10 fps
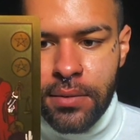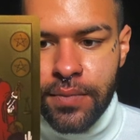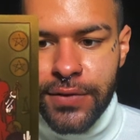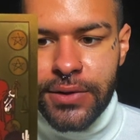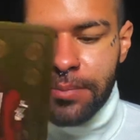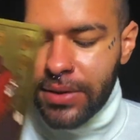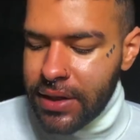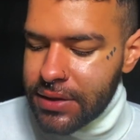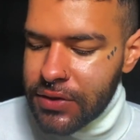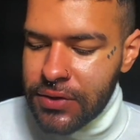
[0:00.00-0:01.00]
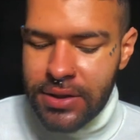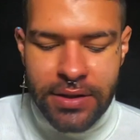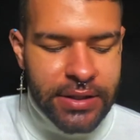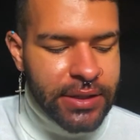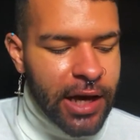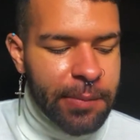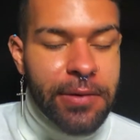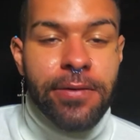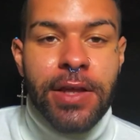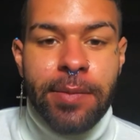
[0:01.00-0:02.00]
there, because there's like this
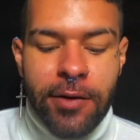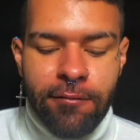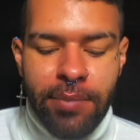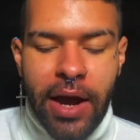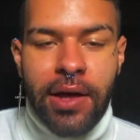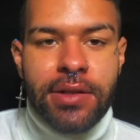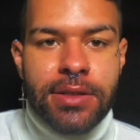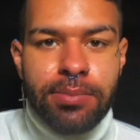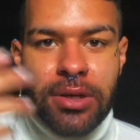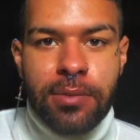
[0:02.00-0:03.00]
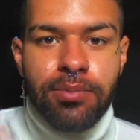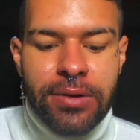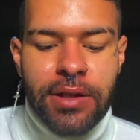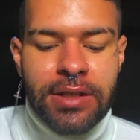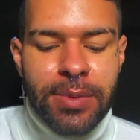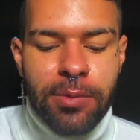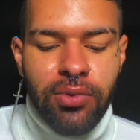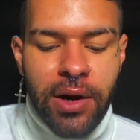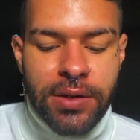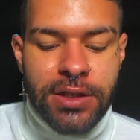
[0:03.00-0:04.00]
common theme of balance, being things being
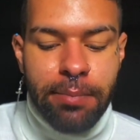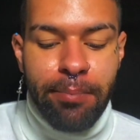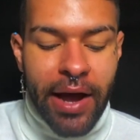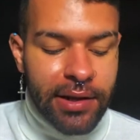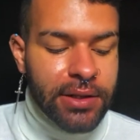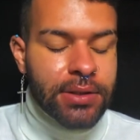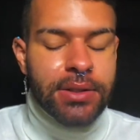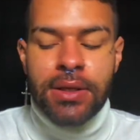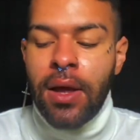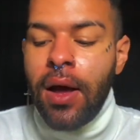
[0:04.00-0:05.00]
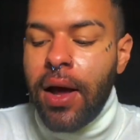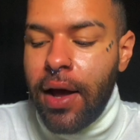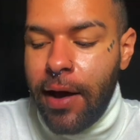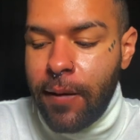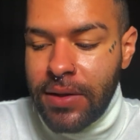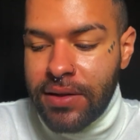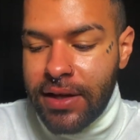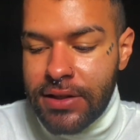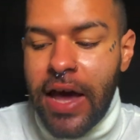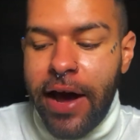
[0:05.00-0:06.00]
brought into balance. Um, and
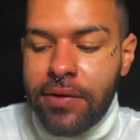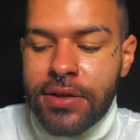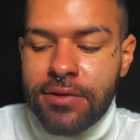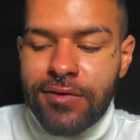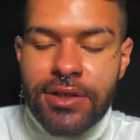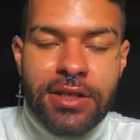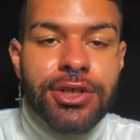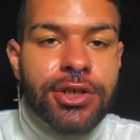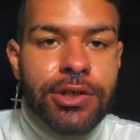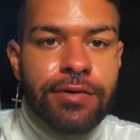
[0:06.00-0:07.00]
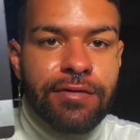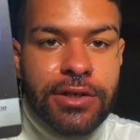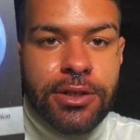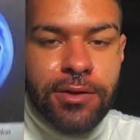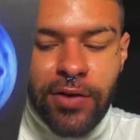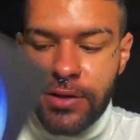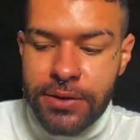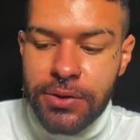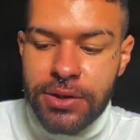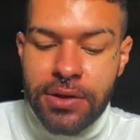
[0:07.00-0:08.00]
that's how this re issue reaches a
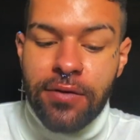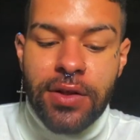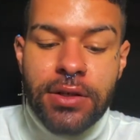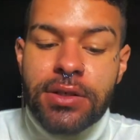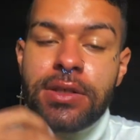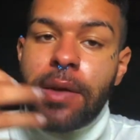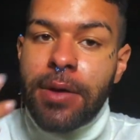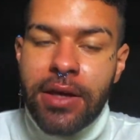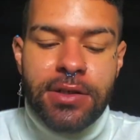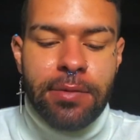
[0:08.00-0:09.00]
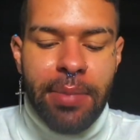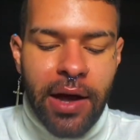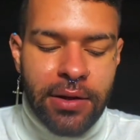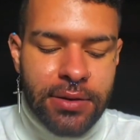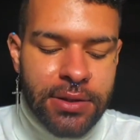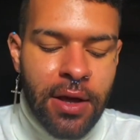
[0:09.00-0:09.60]
resolution of things just coming into balance